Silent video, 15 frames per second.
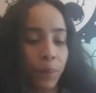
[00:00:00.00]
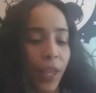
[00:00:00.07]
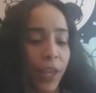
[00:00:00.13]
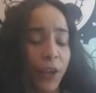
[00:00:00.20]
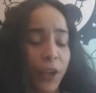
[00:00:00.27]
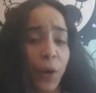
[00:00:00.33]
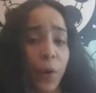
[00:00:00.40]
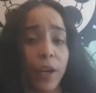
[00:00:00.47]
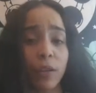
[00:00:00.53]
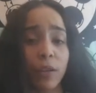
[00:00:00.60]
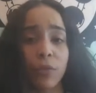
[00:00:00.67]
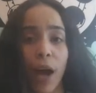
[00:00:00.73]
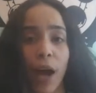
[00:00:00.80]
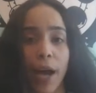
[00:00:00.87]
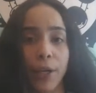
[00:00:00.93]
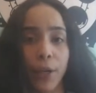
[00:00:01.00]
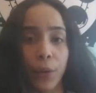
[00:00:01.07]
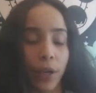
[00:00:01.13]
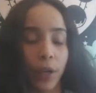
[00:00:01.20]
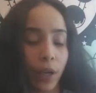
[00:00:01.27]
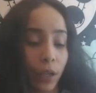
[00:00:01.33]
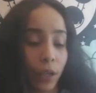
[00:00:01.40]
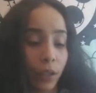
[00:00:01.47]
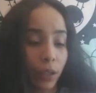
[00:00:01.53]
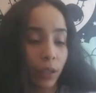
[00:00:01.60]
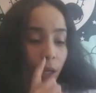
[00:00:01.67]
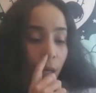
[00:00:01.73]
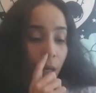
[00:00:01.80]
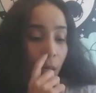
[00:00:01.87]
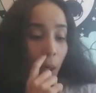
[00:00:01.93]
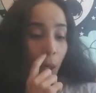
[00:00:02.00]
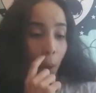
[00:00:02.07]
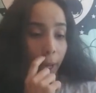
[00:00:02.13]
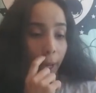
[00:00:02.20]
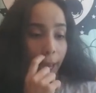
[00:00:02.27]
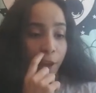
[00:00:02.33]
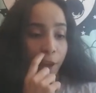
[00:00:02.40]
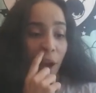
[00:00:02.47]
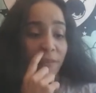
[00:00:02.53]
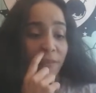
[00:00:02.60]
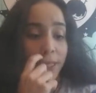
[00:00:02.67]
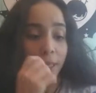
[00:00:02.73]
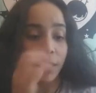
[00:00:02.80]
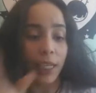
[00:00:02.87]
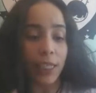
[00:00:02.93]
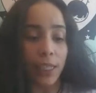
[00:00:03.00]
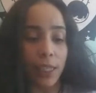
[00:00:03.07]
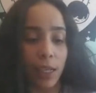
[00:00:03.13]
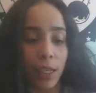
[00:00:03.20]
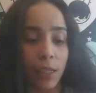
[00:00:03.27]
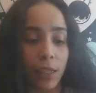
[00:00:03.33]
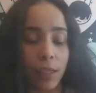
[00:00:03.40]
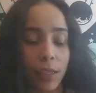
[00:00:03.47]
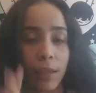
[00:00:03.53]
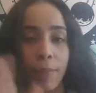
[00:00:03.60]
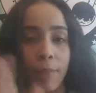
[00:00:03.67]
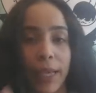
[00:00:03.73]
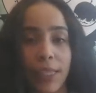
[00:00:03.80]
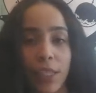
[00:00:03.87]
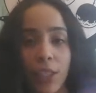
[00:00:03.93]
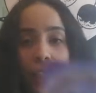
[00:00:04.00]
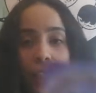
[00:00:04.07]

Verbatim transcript: You're in a divine union, okay? You have to listen to the messages